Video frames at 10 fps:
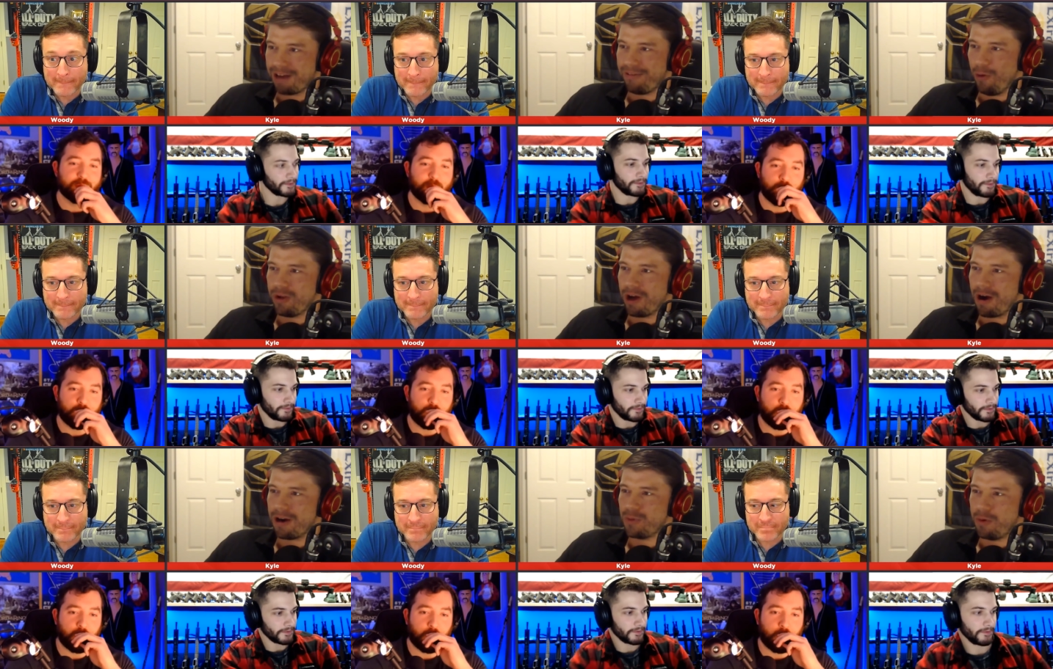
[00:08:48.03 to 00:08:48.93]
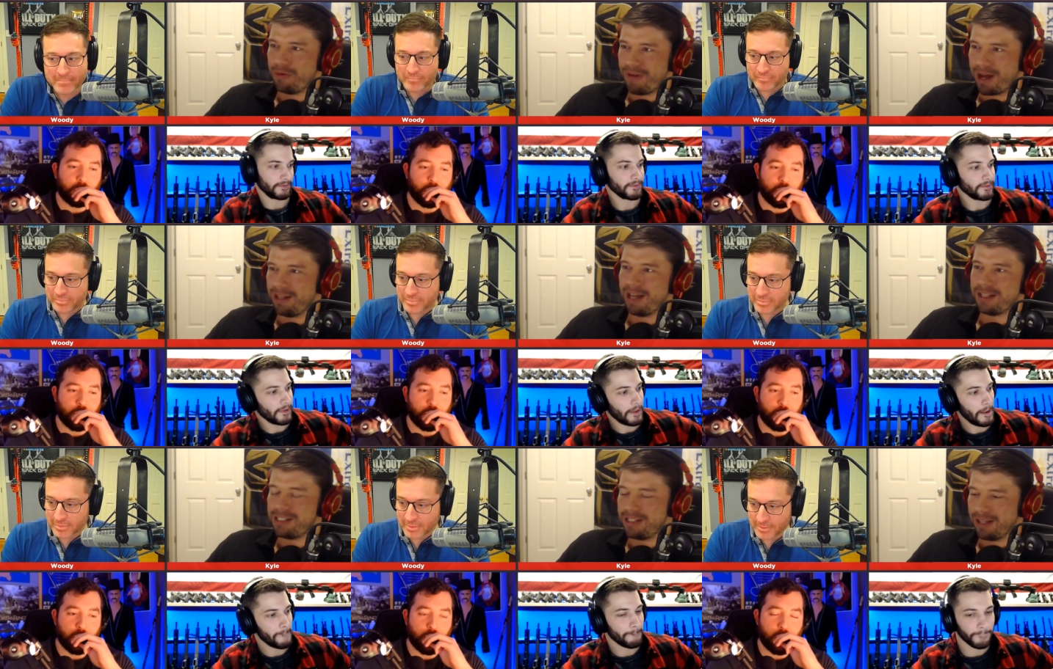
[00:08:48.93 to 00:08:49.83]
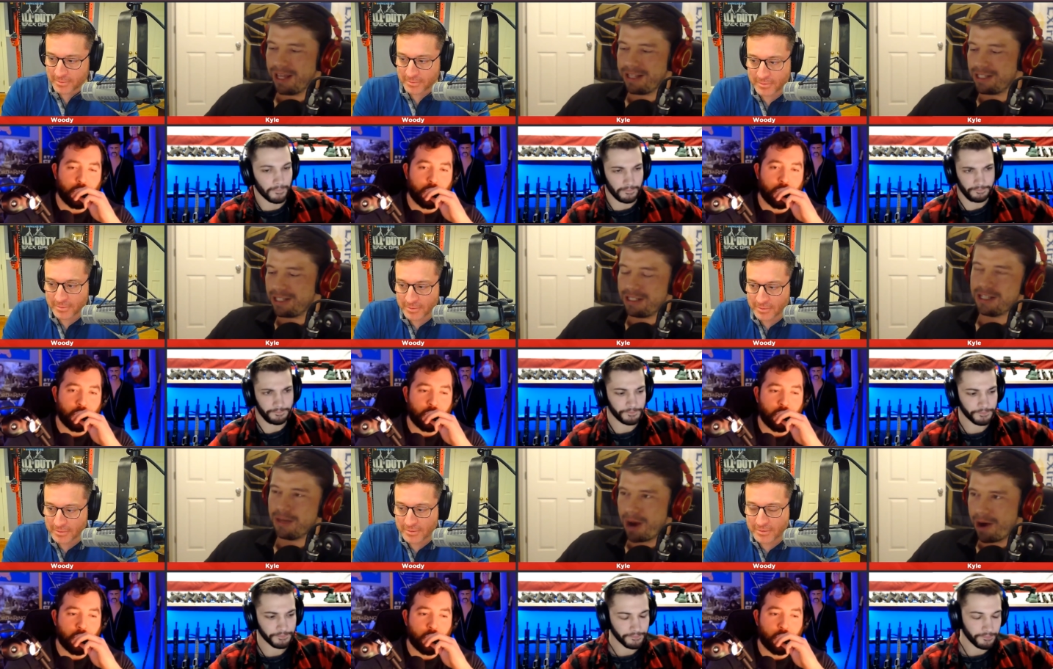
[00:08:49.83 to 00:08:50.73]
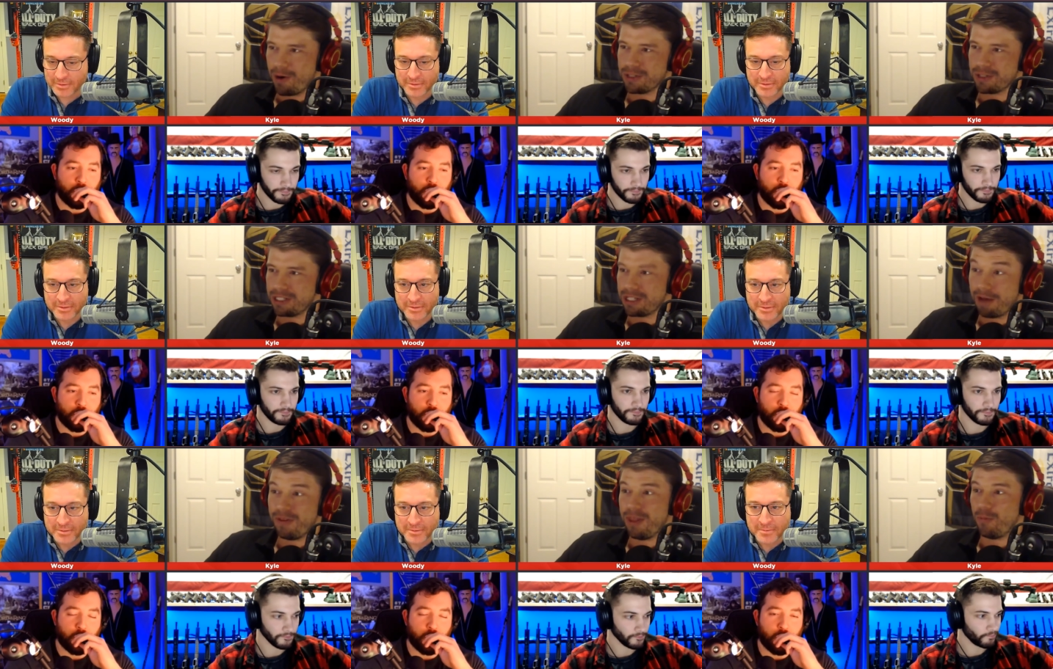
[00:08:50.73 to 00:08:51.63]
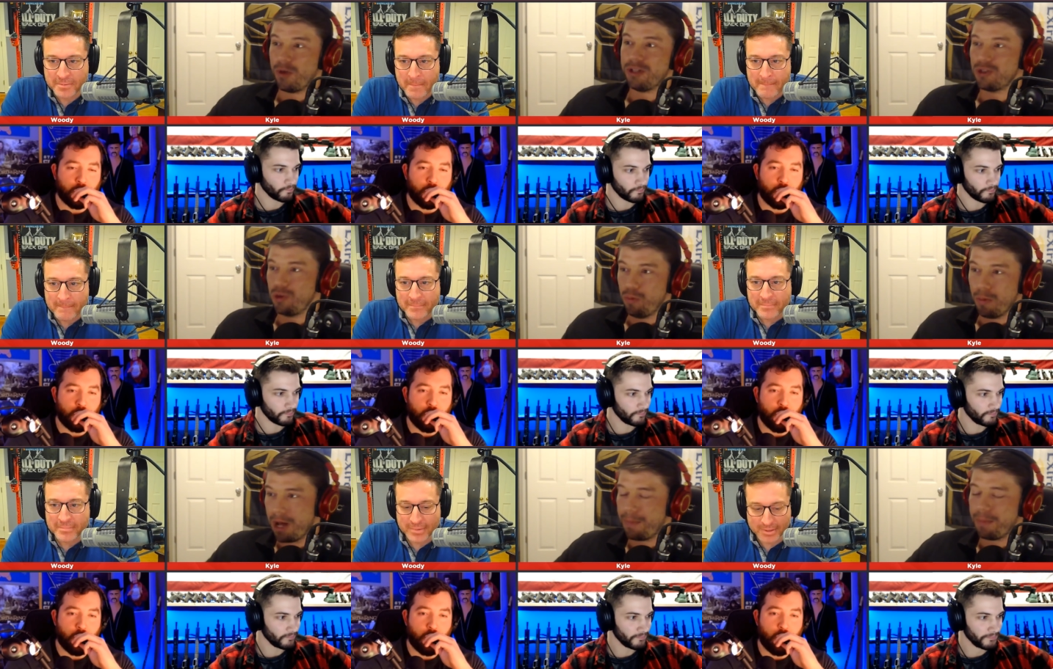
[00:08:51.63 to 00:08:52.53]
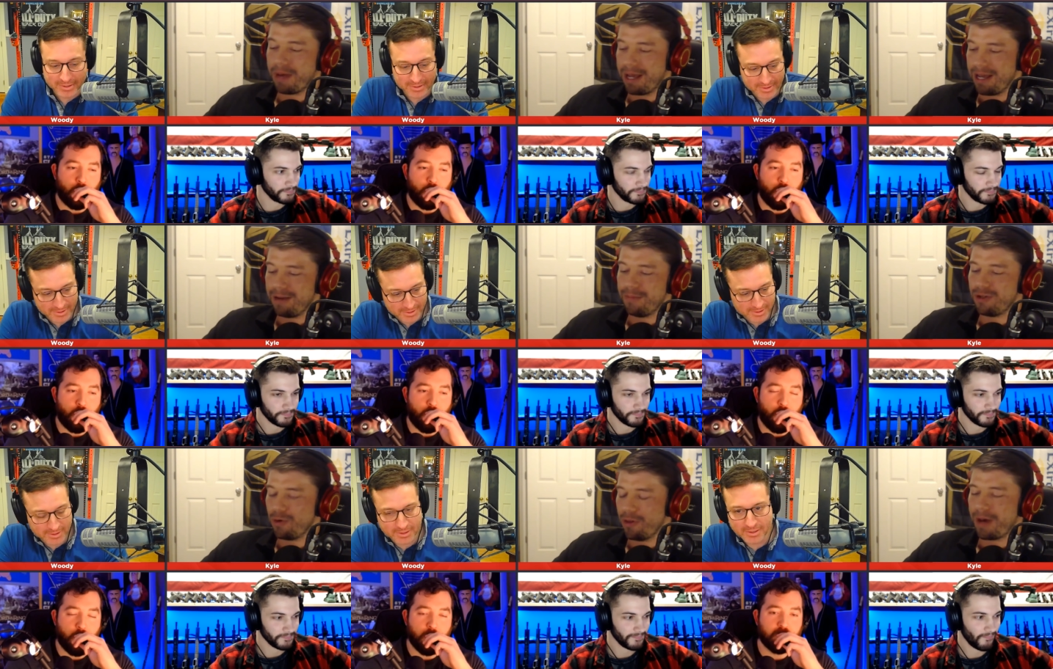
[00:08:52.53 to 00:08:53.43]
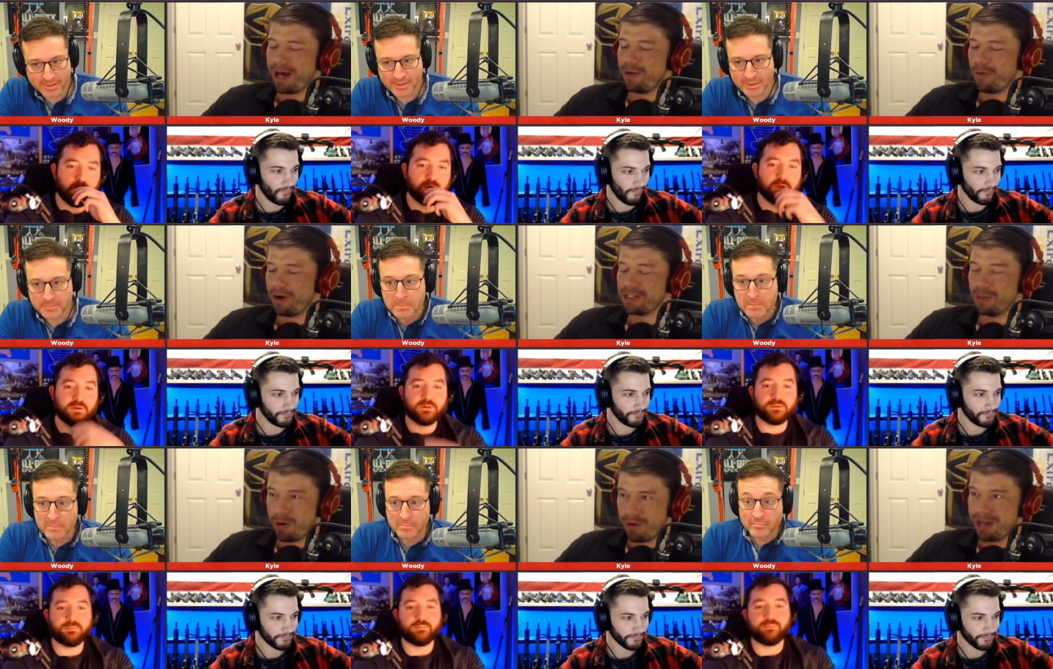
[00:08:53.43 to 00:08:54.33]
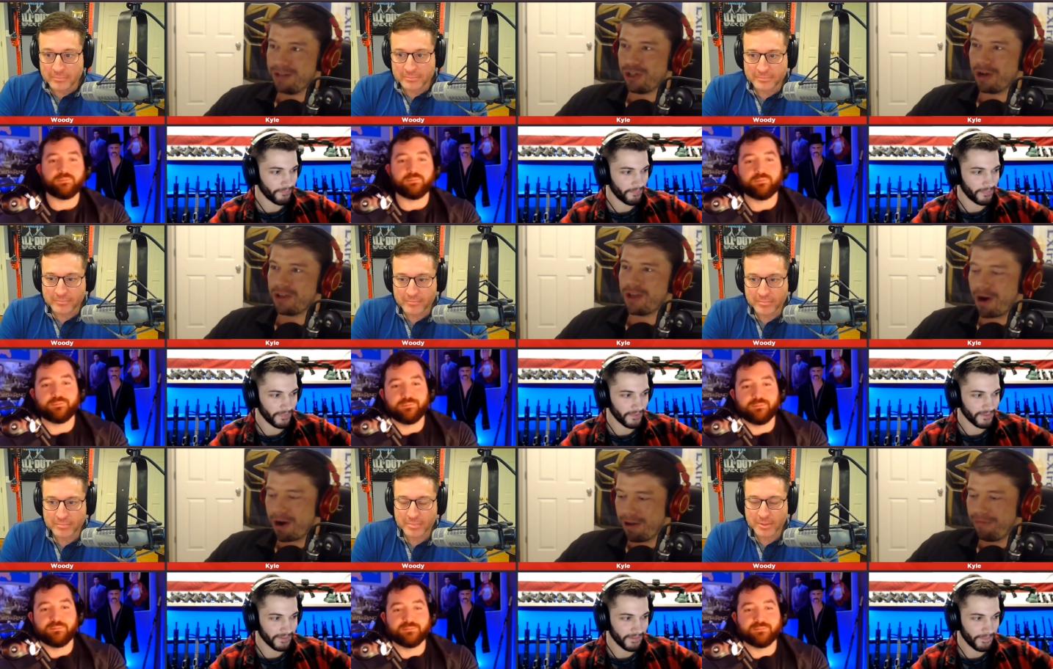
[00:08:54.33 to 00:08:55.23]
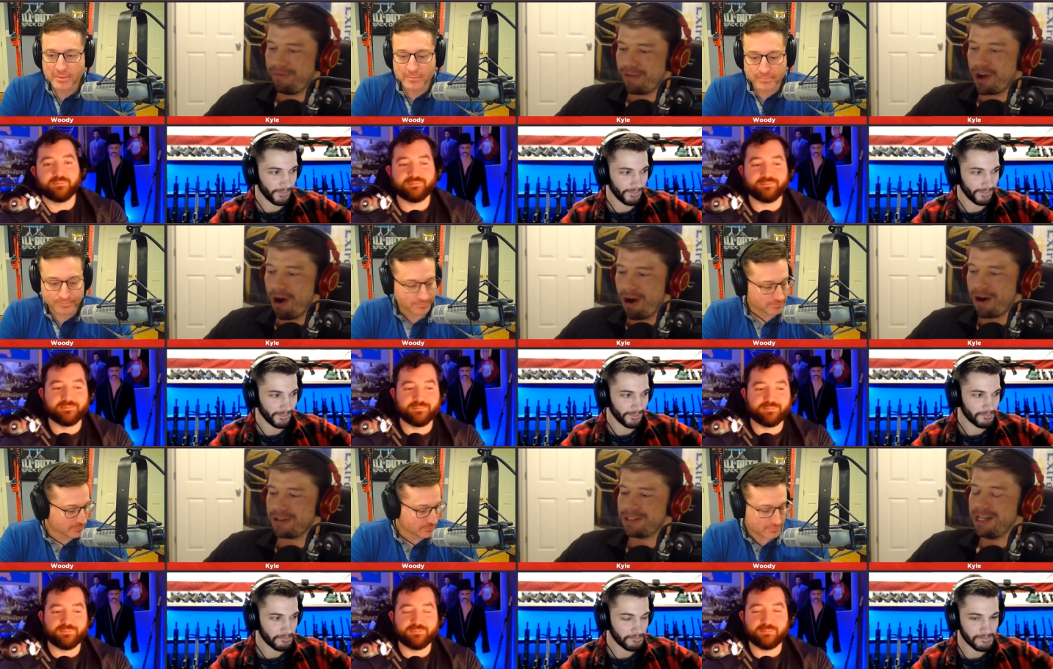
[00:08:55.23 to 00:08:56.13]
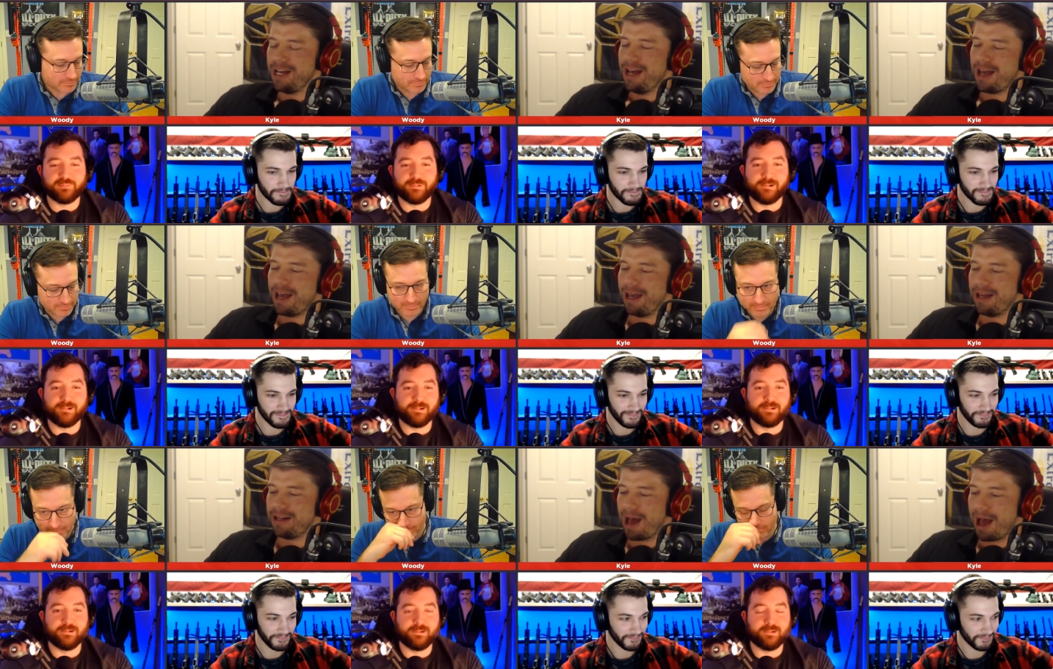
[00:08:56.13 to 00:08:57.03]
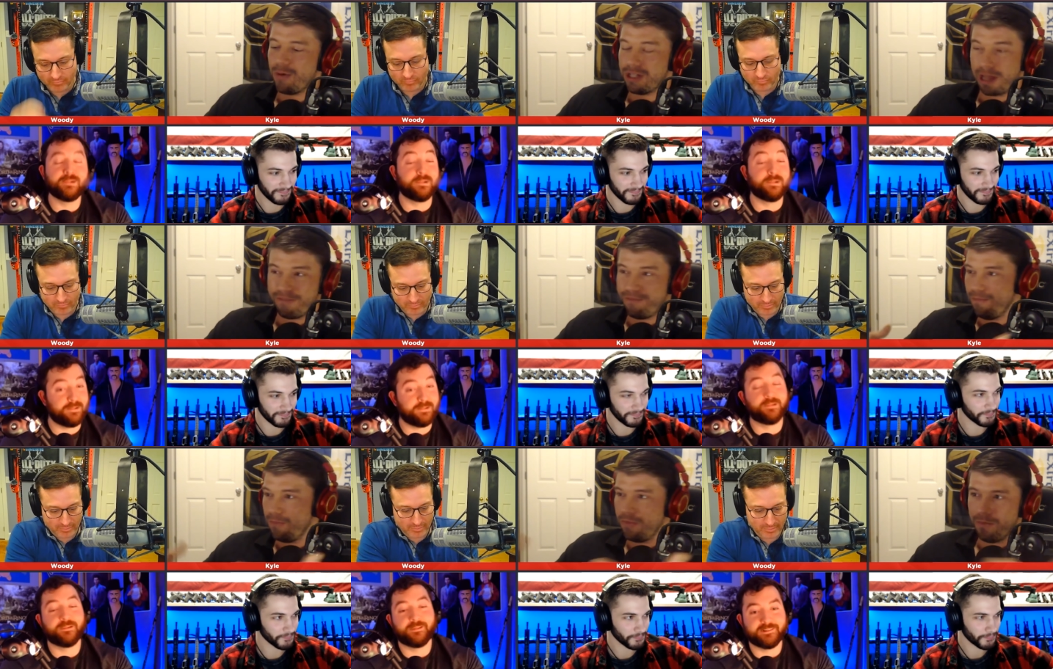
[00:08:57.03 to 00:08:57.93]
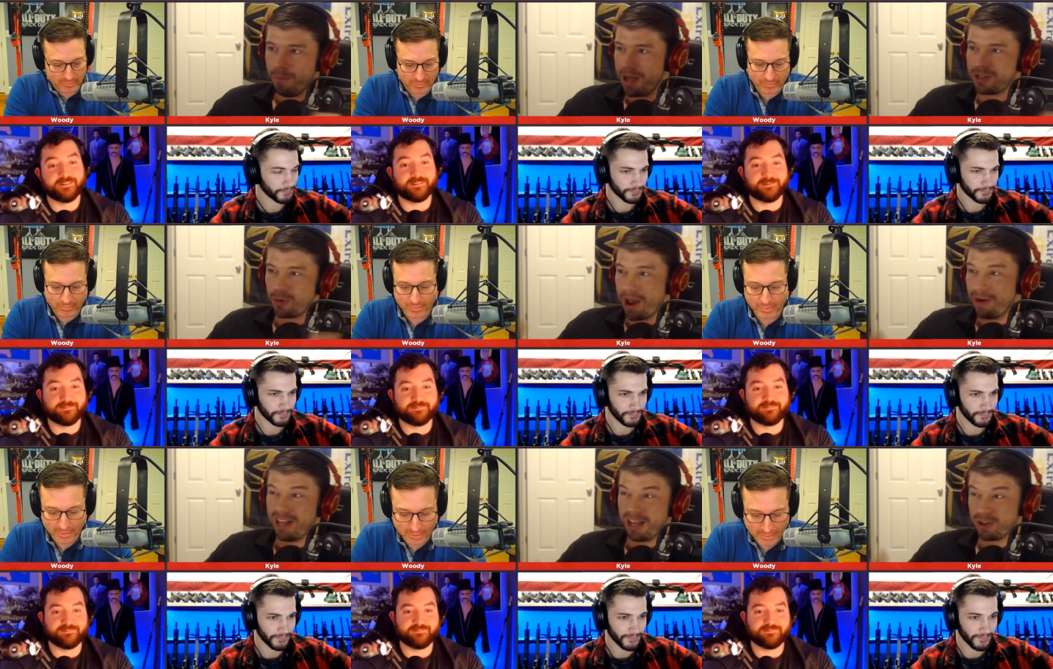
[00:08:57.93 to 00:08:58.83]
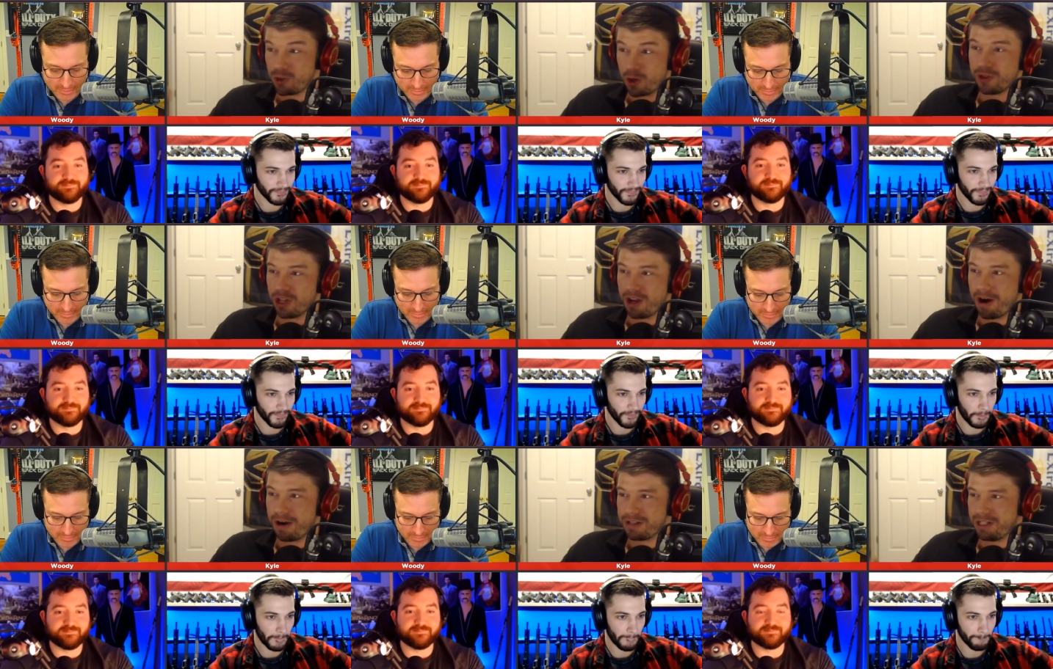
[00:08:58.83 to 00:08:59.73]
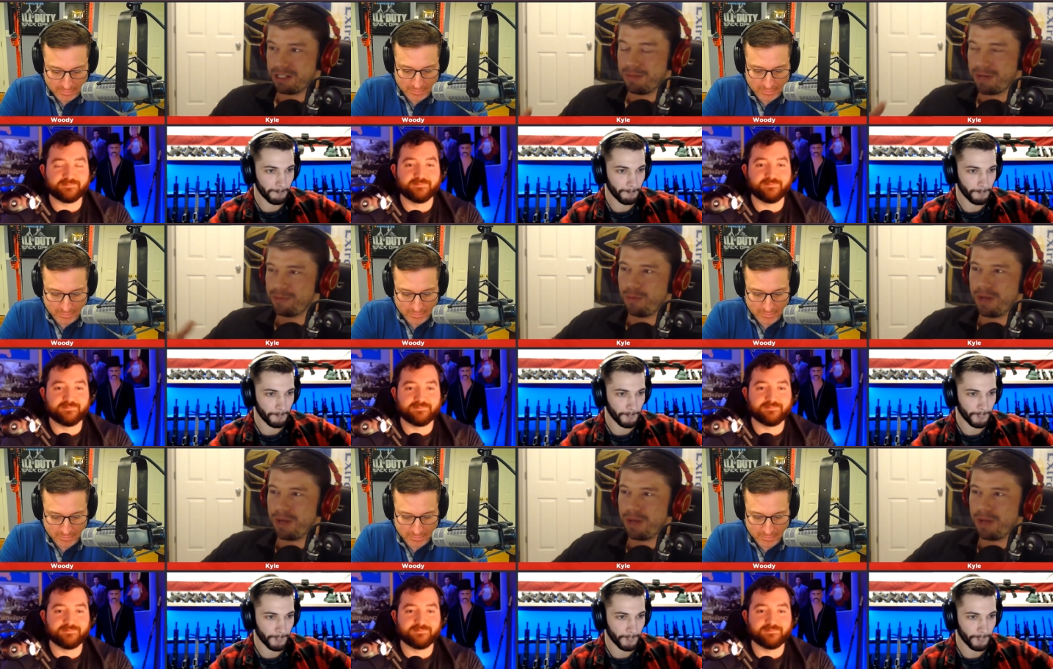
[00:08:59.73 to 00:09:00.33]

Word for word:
Speaker 1: of old cars. We would find like late 60s Camaros and stuff, and then we'd soup them up and paint them and do all the body work. So we were in a junkyard of, of cars. And I would like mess around and like search the cars because sometimes there'd be